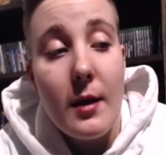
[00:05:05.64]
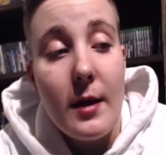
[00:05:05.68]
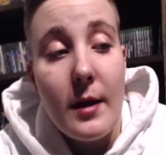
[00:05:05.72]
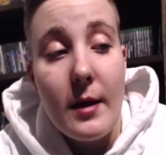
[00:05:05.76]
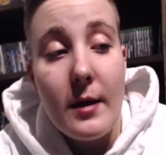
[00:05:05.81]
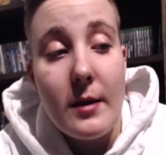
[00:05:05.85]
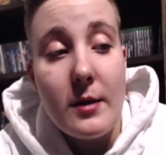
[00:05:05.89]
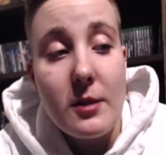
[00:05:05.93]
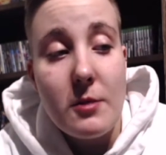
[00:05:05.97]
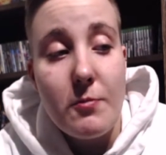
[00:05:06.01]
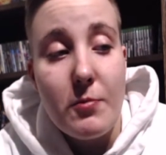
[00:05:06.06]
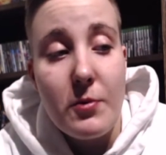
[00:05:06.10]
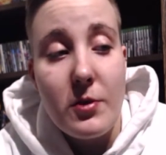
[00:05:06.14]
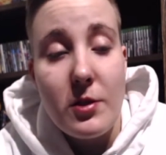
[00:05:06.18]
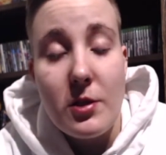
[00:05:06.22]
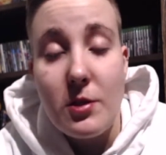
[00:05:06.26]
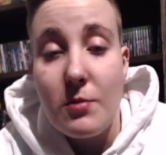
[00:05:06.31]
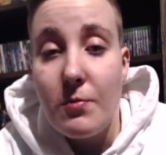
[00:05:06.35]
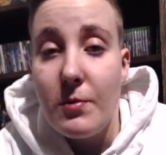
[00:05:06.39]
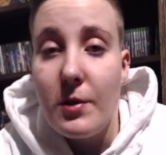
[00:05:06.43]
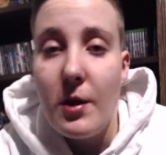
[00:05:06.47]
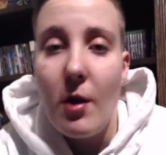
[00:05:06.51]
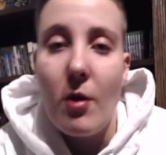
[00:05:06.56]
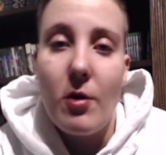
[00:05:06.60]
It is pretty
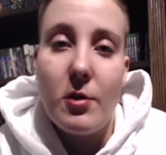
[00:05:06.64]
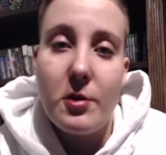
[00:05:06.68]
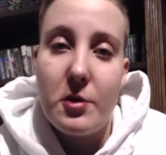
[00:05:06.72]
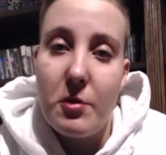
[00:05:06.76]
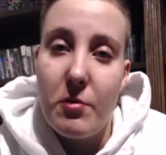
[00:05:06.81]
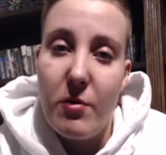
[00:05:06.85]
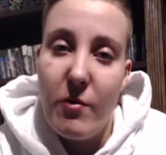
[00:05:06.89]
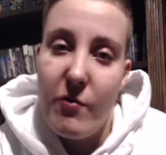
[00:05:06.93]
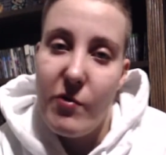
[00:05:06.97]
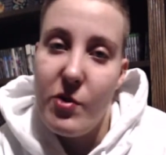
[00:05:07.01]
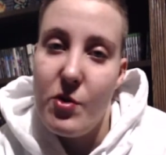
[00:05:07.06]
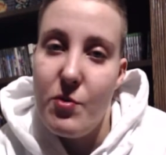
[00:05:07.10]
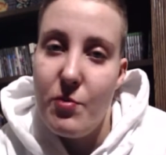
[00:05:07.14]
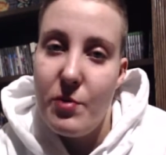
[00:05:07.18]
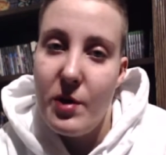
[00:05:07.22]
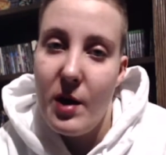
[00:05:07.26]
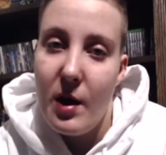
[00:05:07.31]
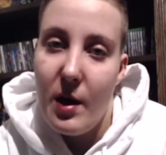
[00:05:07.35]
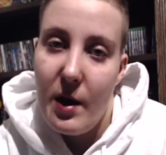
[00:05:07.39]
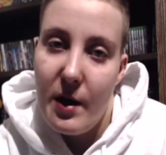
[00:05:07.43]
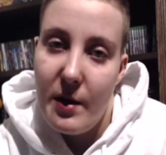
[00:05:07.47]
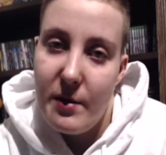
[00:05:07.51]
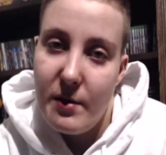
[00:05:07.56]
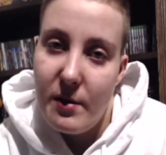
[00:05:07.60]
sweet. Also, if you
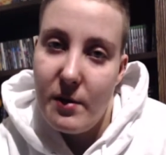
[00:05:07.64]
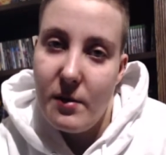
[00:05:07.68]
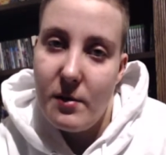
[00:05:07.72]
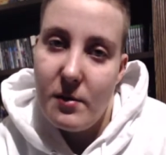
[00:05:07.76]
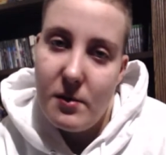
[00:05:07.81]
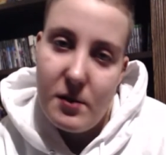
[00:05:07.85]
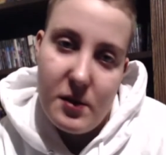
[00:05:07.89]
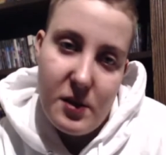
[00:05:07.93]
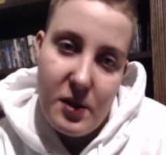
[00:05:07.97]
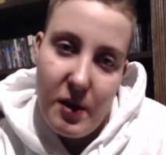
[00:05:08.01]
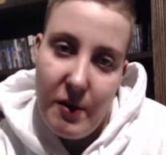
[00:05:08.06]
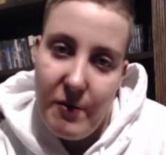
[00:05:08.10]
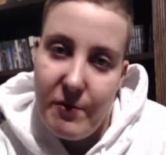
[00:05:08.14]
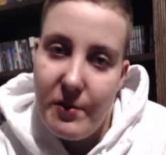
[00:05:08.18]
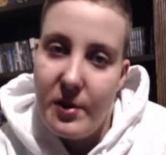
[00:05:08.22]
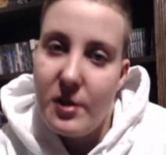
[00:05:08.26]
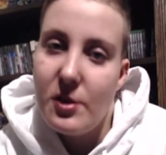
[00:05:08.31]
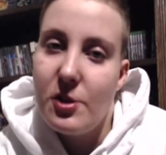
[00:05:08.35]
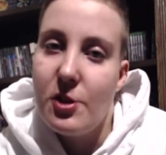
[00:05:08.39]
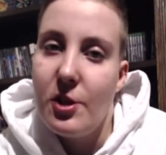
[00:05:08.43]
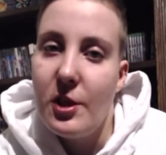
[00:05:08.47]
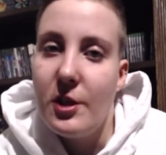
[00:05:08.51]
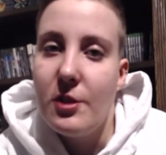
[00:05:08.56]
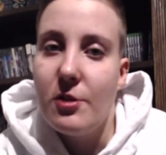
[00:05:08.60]
die, then stuff can
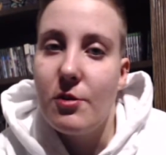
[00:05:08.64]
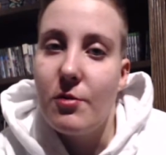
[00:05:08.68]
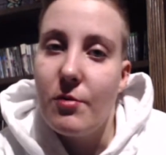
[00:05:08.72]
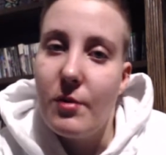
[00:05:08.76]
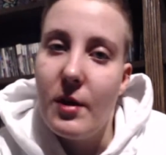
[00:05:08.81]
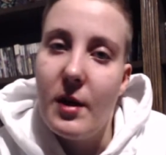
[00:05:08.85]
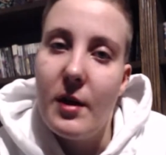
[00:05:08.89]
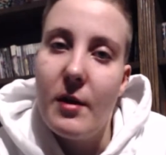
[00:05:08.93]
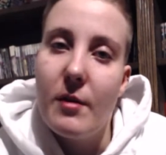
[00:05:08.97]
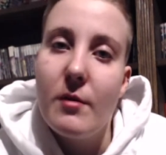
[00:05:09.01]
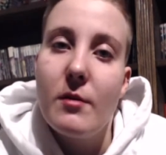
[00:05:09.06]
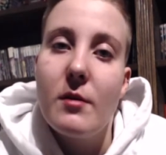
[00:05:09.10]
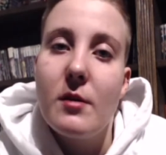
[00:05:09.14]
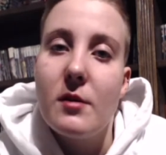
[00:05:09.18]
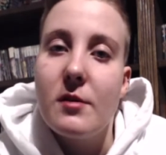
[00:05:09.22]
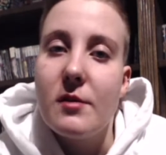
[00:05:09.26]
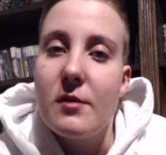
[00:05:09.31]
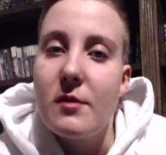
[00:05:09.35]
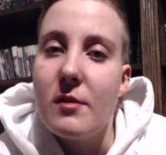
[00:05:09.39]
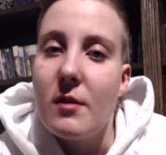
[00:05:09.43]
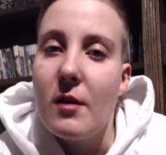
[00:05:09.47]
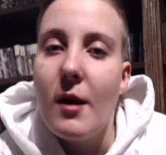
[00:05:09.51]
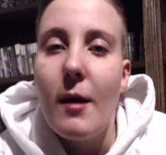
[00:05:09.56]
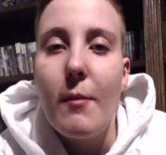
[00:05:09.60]
change around, because
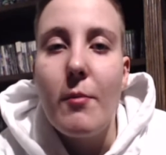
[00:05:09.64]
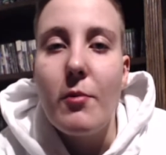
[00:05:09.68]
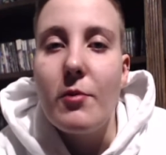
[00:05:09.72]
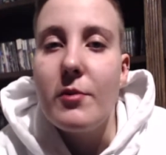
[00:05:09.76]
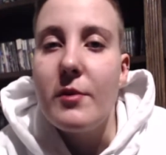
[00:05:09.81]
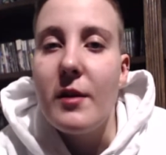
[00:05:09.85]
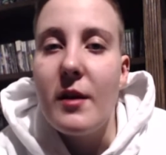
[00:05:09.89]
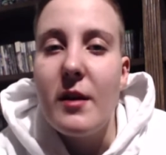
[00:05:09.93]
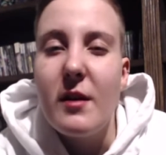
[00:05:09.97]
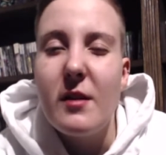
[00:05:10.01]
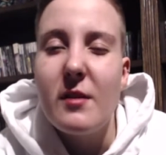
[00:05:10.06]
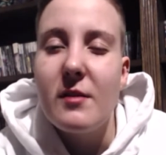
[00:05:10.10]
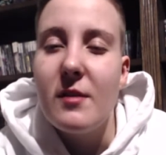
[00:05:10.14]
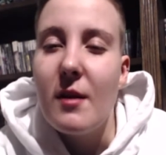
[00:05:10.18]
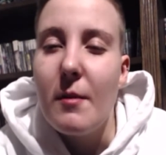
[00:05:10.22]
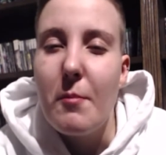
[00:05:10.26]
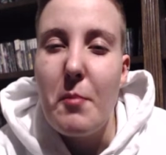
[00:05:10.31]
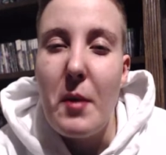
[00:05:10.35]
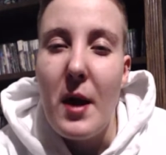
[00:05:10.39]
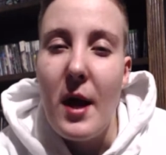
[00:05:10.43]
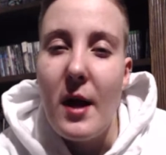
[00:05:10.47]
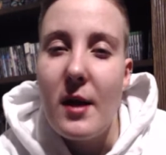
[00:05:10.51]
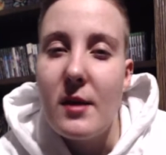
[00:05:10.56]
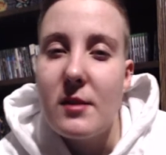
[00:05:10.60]
it's a couple days that
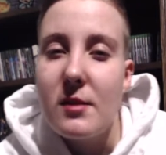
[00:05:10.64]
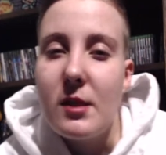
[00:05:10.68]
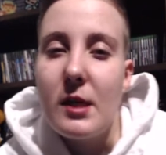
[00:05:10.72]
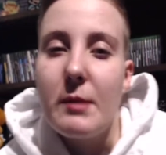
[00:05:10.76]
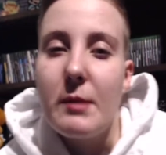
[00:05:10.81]
pass, I